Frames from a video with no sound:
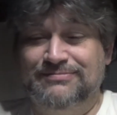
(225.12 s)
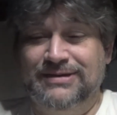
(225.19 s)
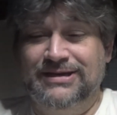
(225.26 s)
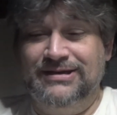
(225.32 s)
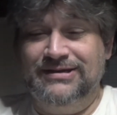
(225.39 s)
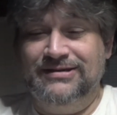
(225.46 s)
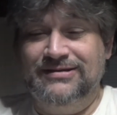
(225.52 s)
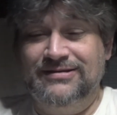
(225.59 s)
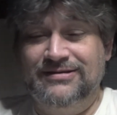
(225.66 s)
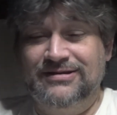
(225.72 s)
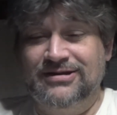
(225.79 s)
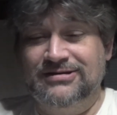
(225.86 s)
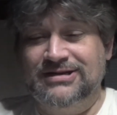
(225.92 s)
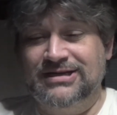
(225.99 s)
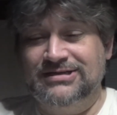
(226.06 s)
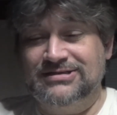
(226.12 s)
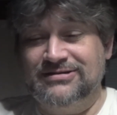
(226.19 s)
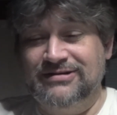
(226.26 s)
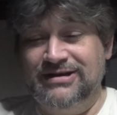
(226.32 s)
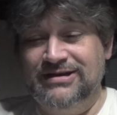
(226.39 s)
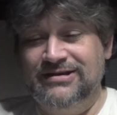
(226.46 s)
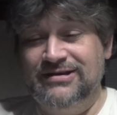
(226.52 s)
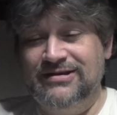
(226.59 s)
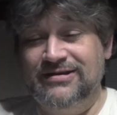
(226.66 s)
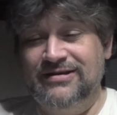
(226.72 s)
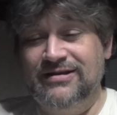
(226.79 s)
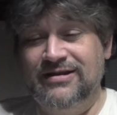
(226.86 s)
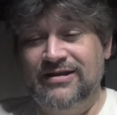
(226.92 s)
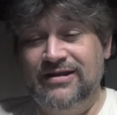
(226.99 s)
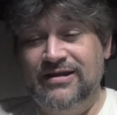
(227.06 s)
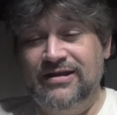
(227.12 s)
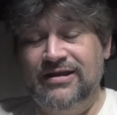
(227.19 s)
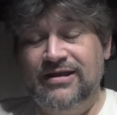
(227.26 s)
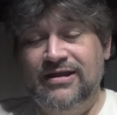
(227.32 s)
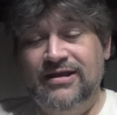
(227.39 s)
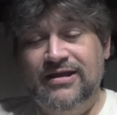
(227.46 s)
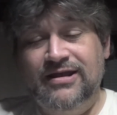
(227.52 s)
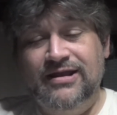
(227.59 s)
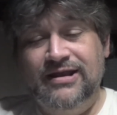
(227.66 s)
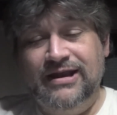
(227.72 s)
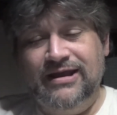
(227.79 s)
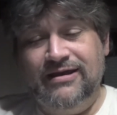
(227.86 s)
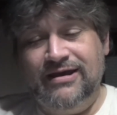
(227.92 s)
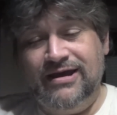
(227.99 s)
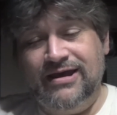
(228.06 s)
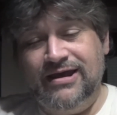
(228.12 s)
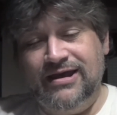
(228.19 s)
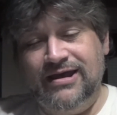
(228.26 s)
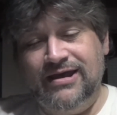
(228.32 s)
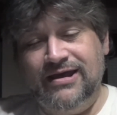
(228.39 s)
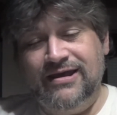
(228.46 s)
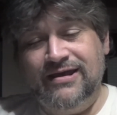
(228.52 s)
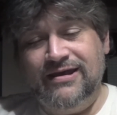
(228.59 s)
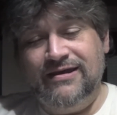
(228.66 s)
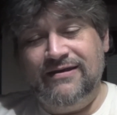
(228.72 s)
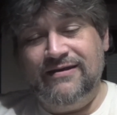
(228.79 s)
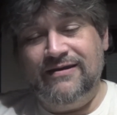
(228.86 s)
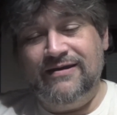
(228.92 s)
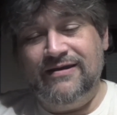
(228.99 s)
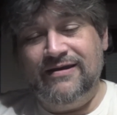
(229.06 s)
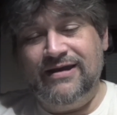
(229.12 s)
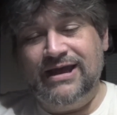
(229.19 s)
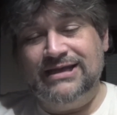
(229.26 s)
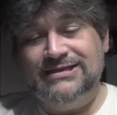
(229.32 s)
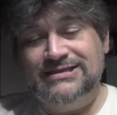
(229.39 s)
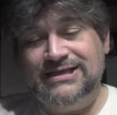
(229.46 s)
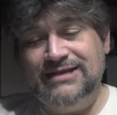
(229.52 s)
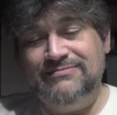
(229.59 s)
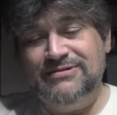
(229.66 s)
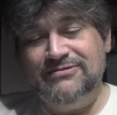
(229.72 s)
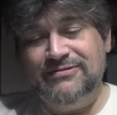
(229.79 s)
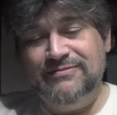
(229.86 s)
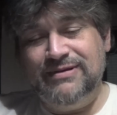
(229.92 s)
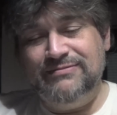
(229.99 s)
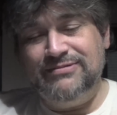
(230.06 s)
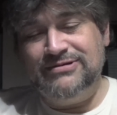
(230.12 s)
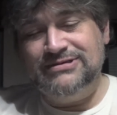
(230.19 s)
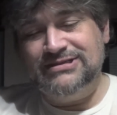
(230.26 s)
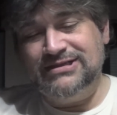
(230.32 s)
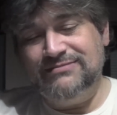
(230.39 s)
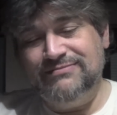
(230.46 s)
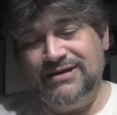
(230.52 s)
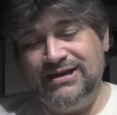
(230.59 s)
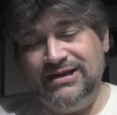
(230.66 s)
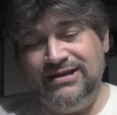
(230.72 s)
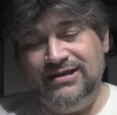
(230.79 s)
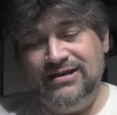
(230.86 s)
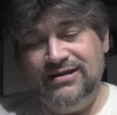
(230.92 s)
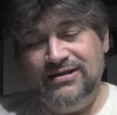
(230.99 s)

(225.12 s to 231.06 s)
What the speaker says: button or touch screen. Now, I seem to remember somebody.